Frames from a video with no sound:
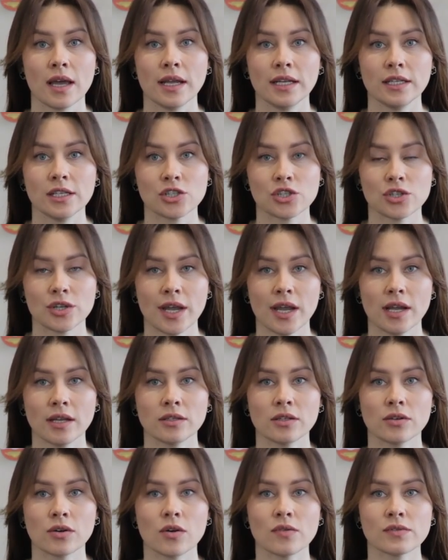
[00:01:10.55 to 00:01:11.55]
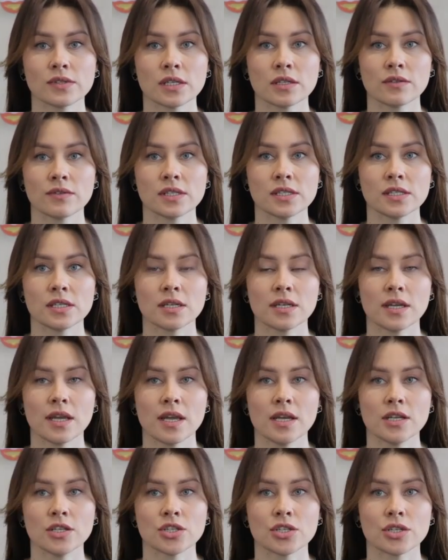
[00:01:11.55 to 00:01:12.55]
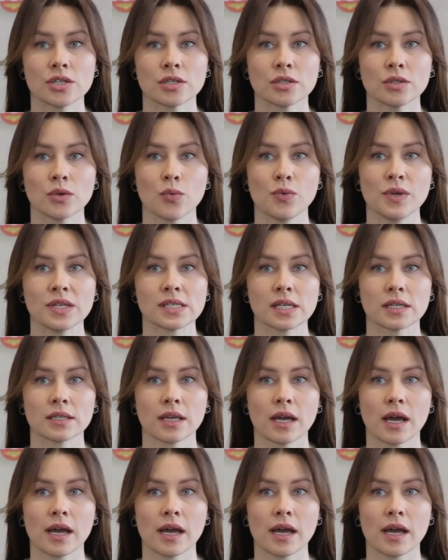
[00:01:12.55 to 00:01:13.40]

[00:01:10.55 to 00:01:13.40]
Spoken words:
initiator of the investigation with an